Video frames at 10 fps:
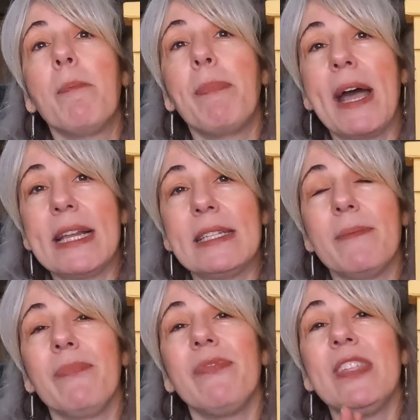But
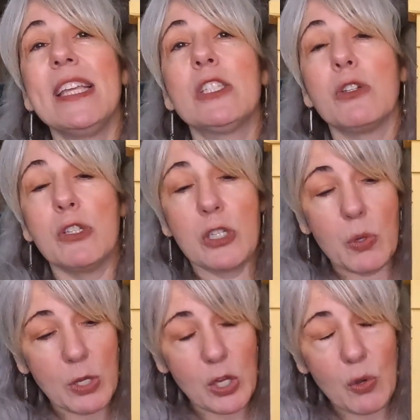these are
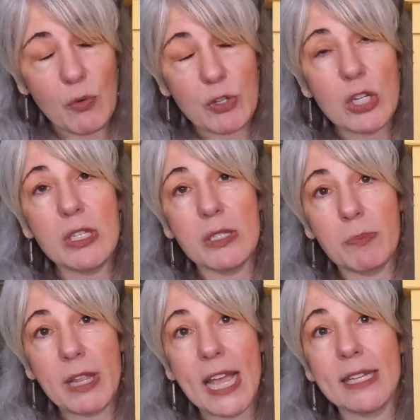so cute to
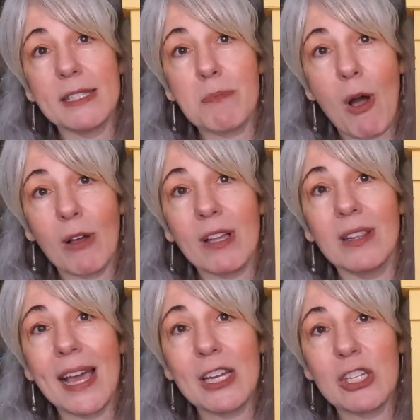display small
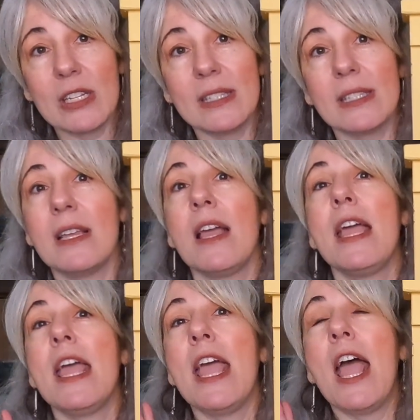collections.
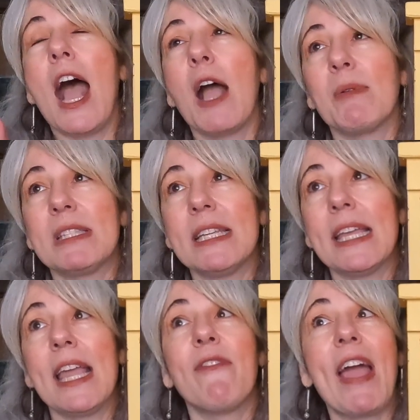I was
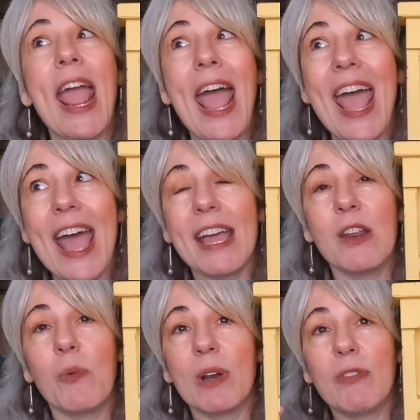thinking if I
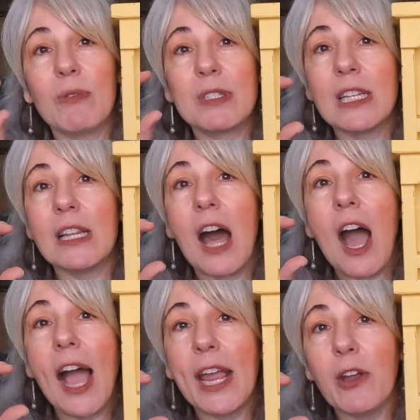had one of those little
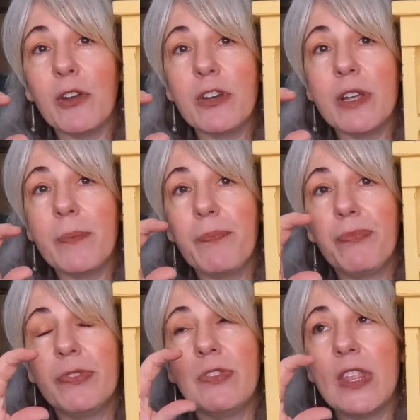irons,
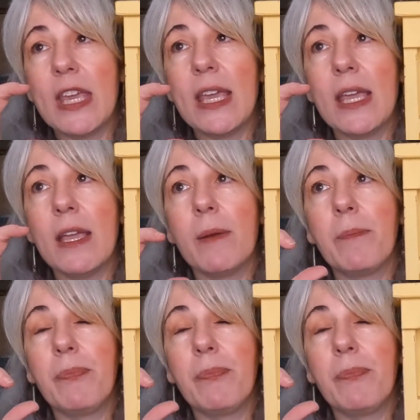the